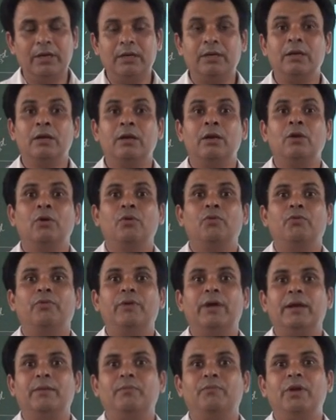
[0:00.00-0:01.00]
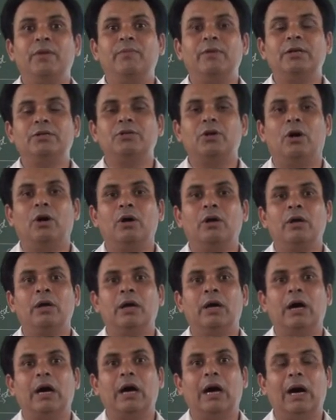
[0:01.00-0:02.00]
But when we will
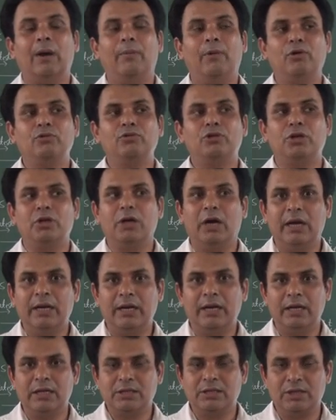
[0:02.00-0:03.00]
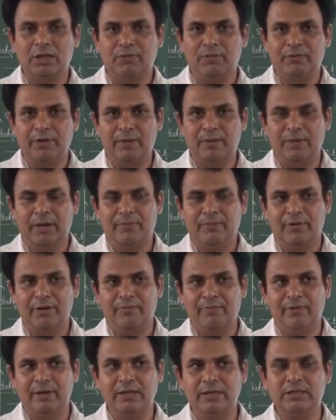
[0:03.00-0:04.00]
talk about the non-inertial frame
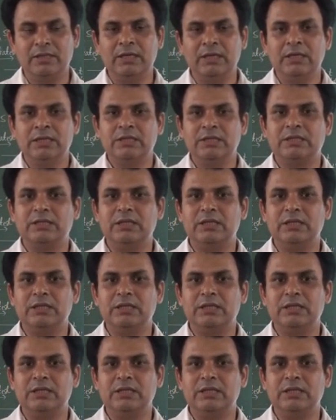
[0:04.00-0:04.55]
of reference,